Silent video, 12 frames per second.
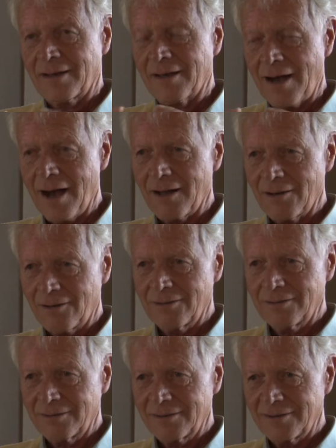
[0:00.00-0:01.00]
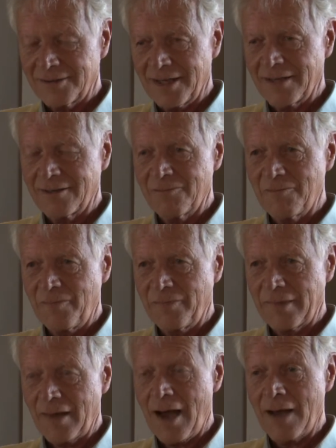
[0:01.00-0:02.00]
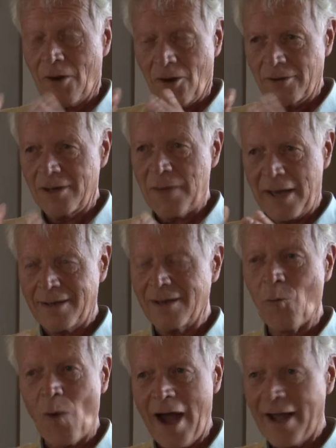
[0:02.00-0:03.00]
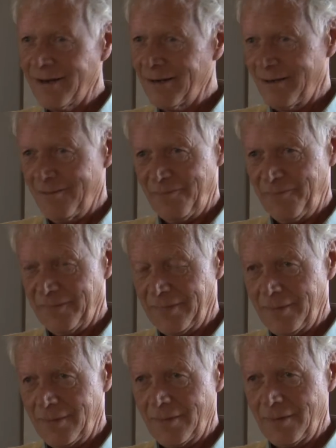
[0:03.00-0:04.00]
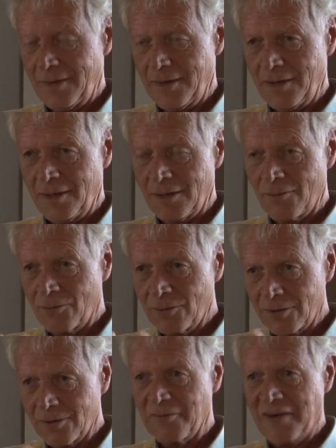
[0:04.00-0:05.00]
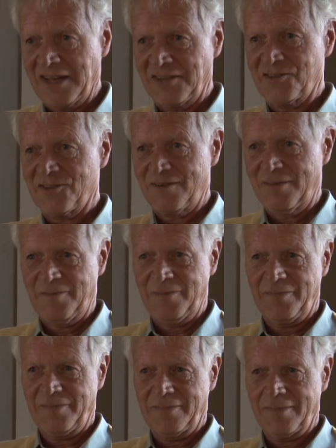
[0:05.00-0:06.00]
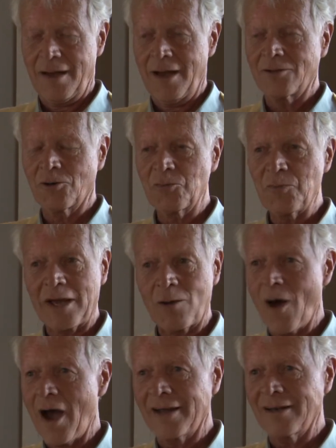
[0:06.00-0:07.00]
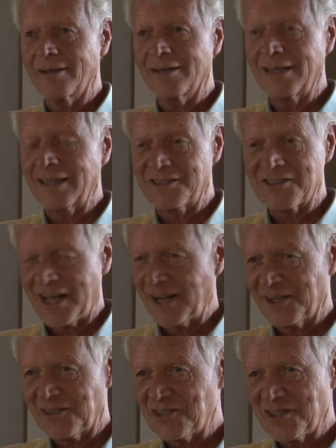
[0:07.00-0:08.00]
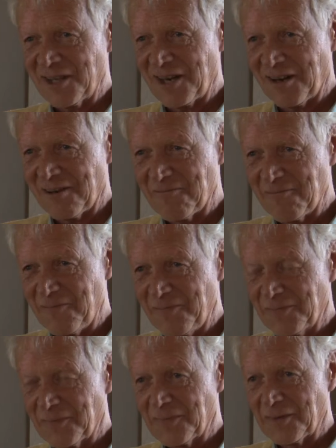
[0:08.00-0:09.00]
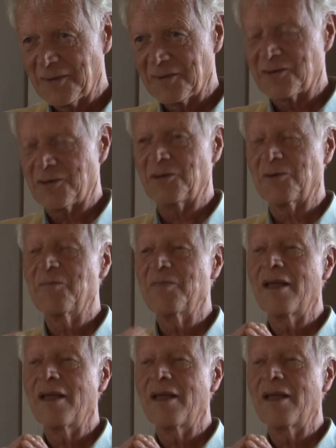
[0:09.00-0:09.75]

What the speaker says: Carlo said, I'm only making wine in wooden vats. I don't make wine in stainless steel. So